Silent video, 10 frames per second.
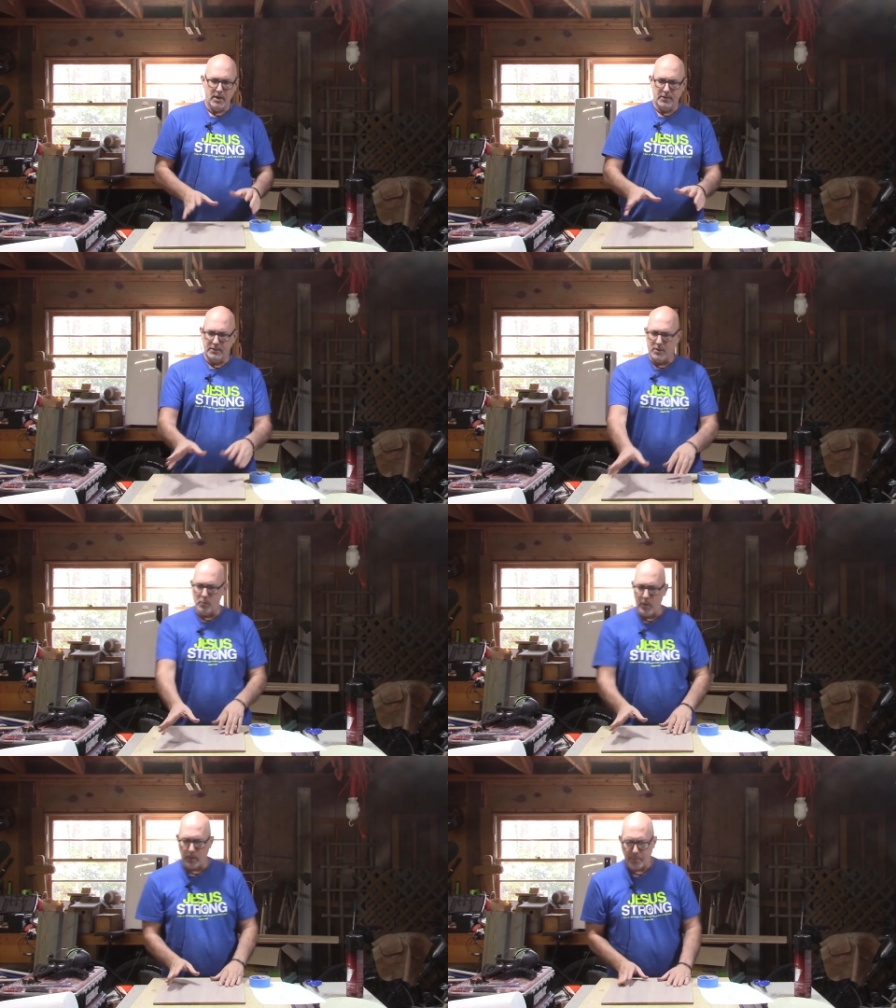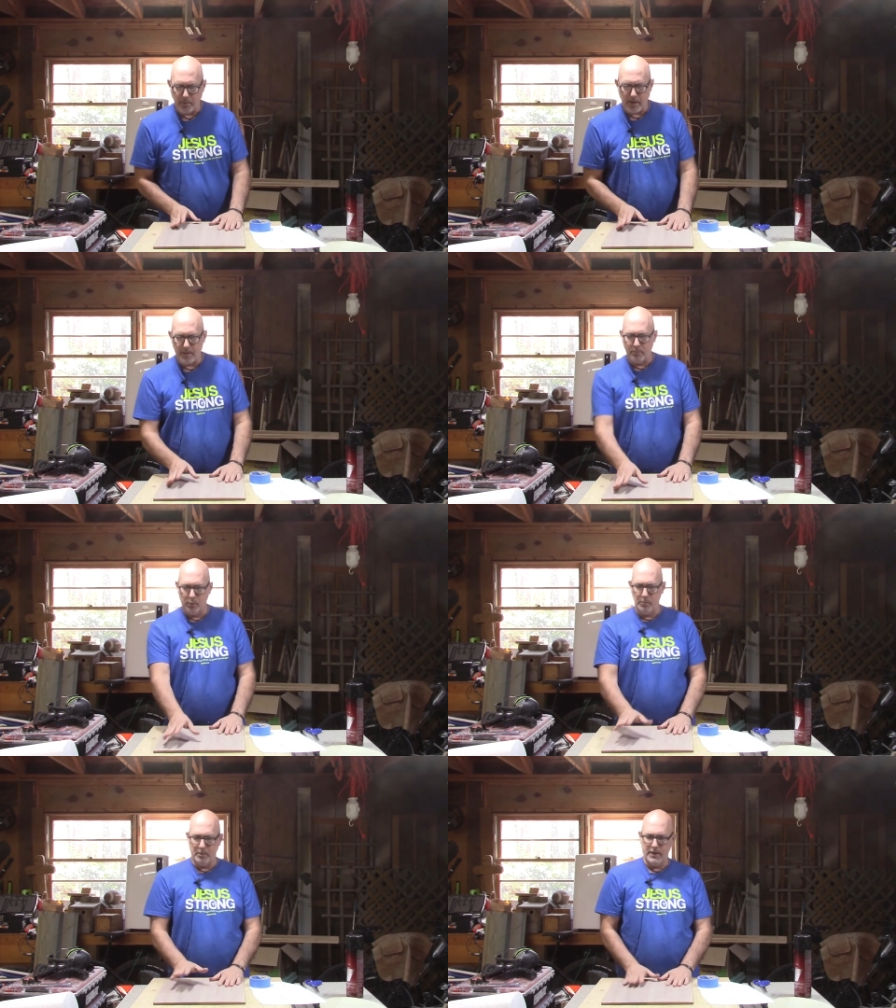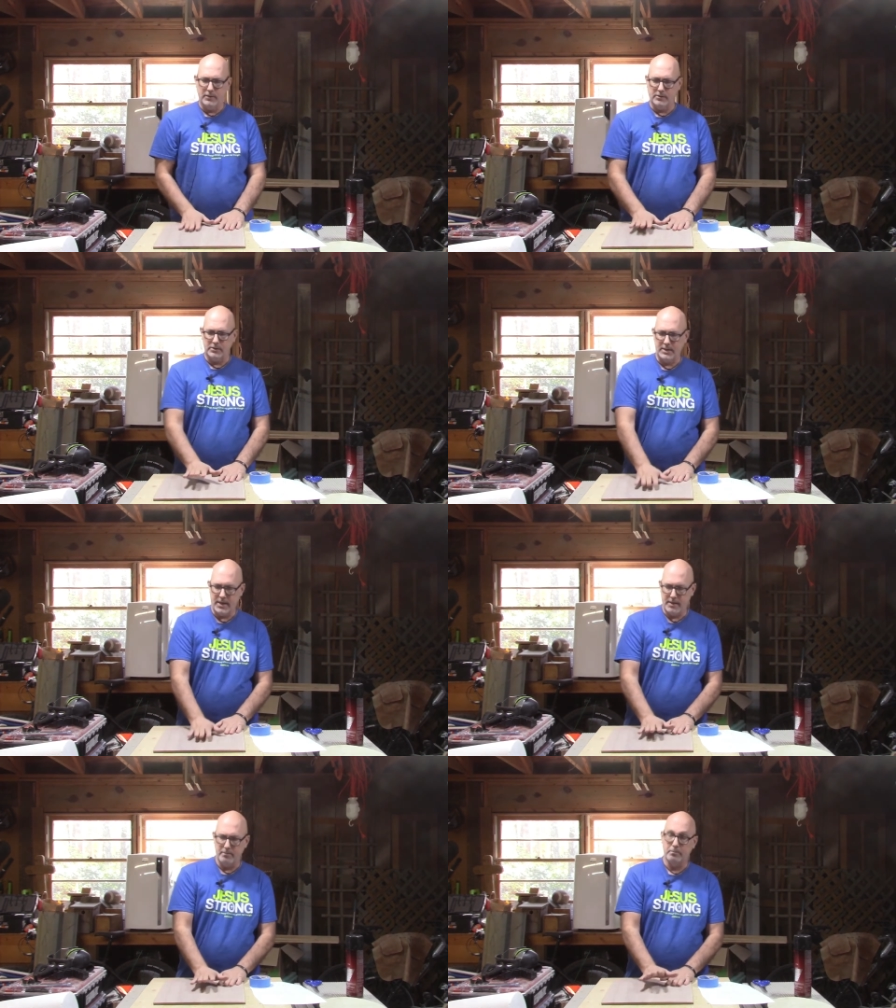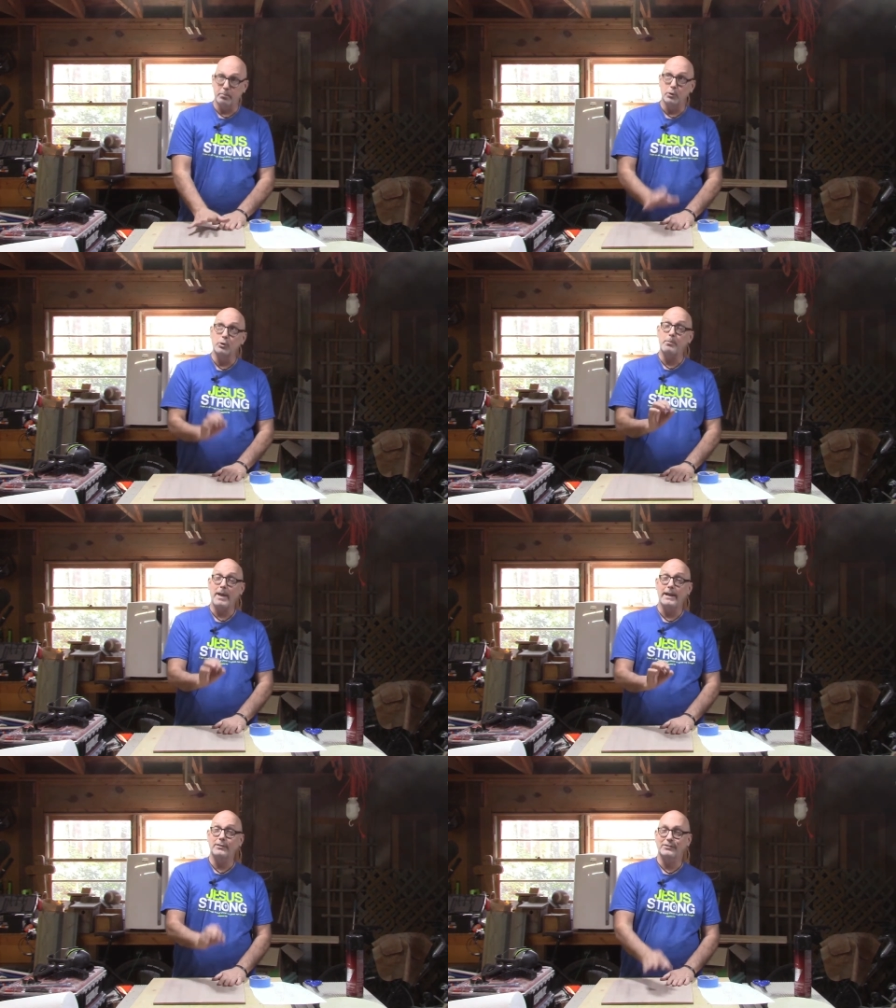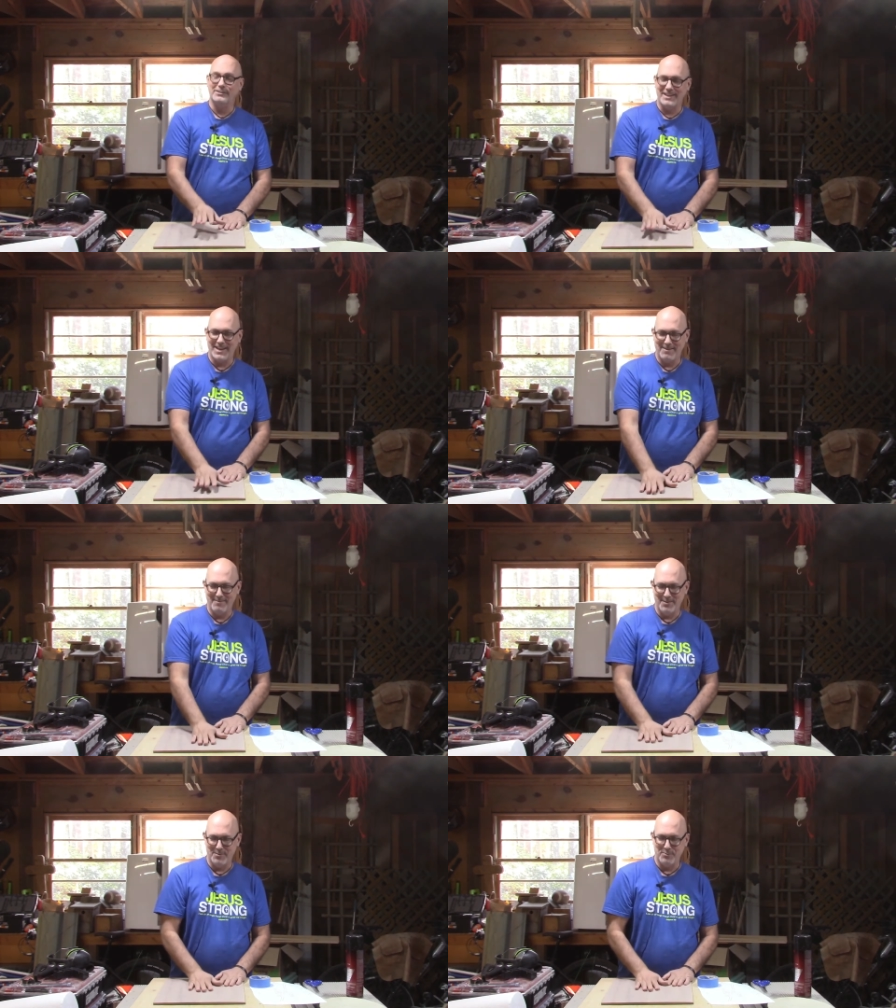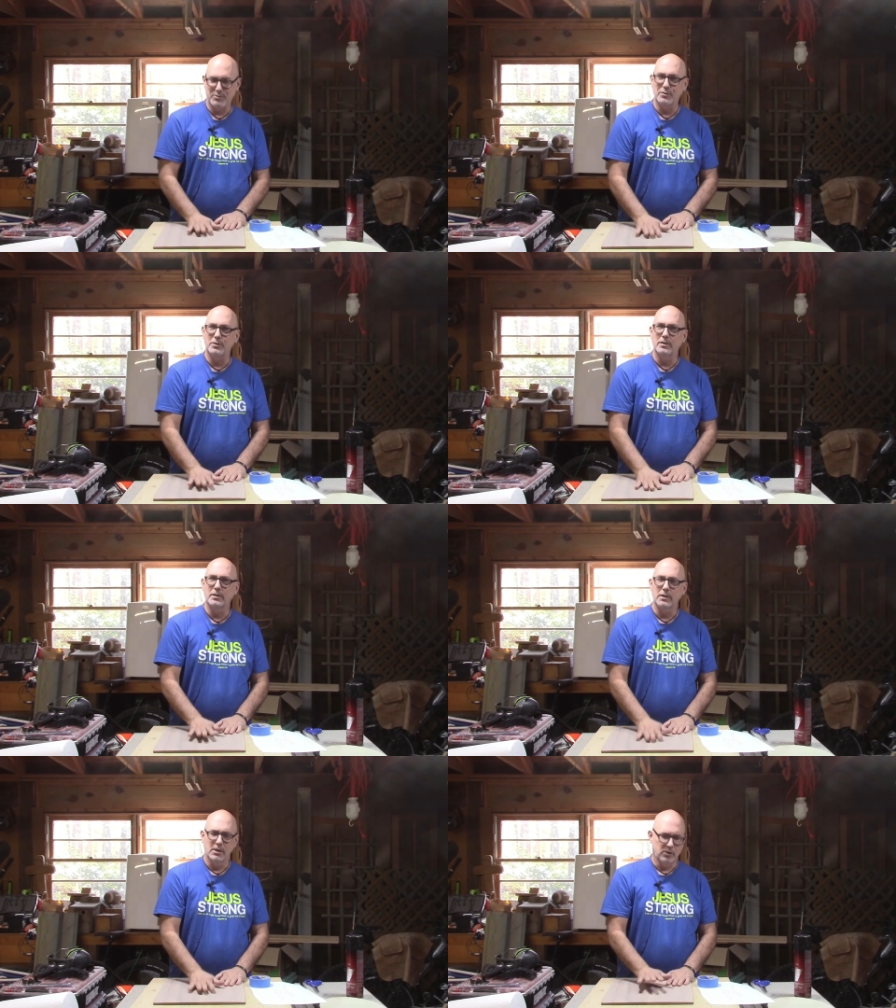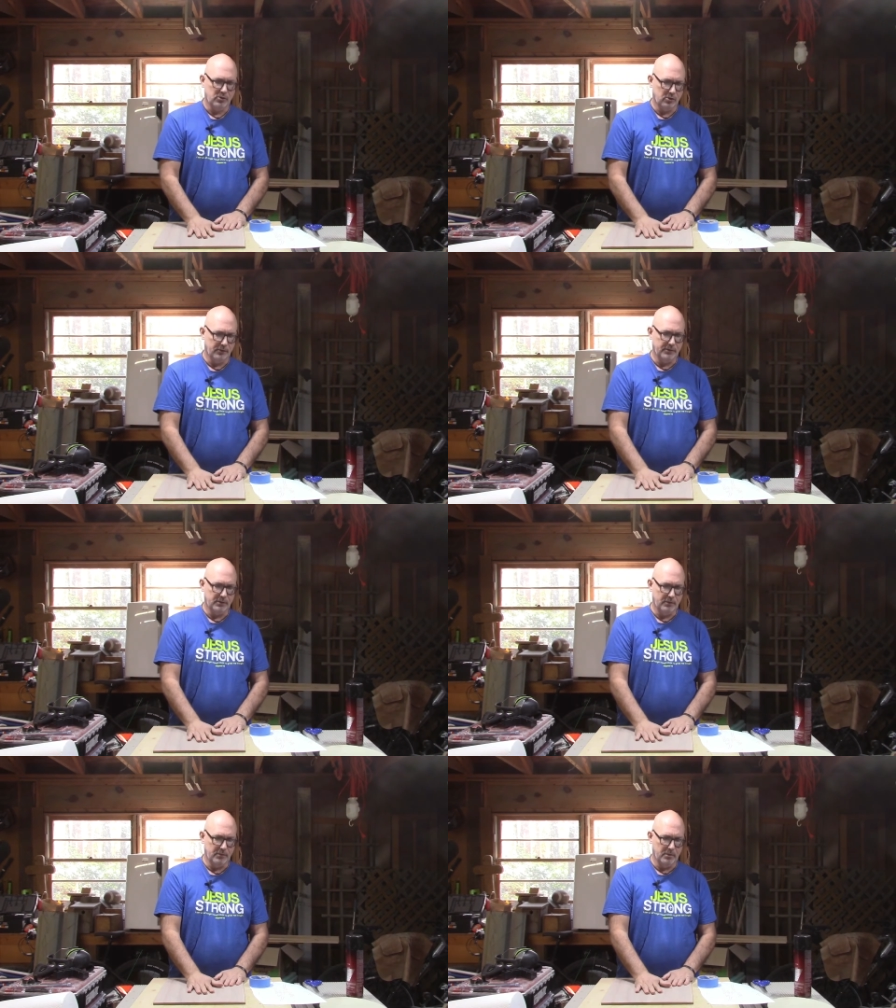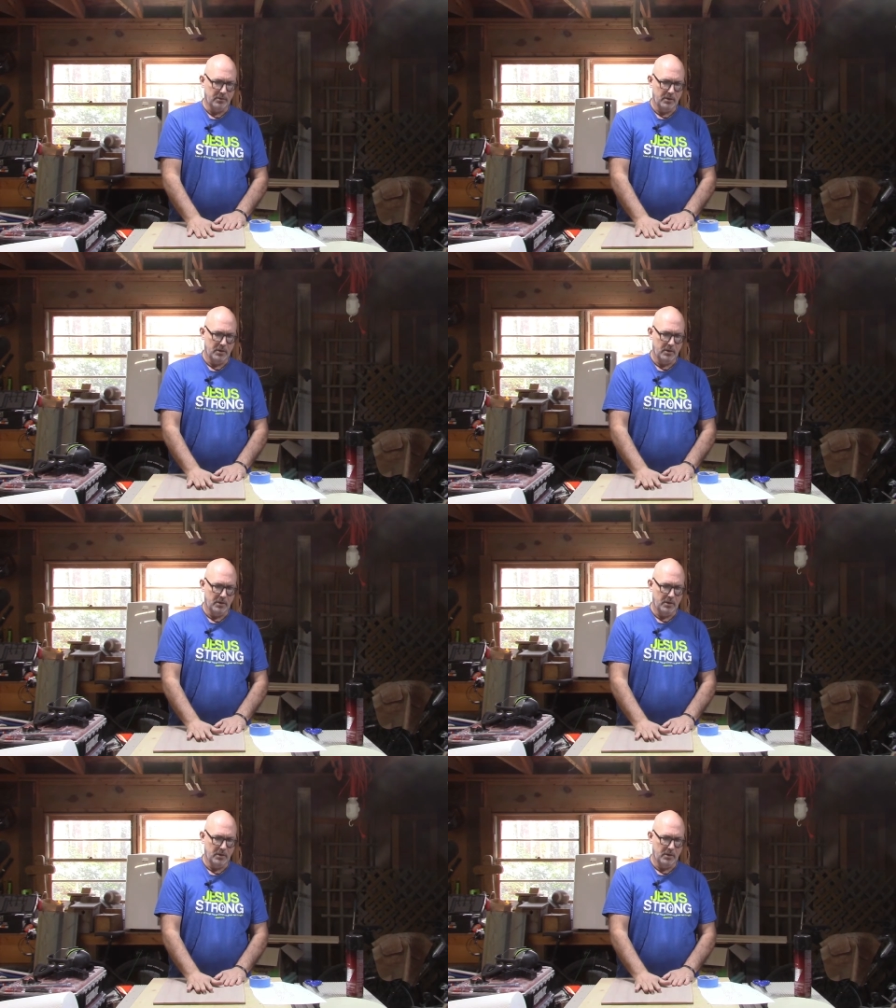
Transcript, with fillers: and then we will apply blue painter's tape onto the surface of the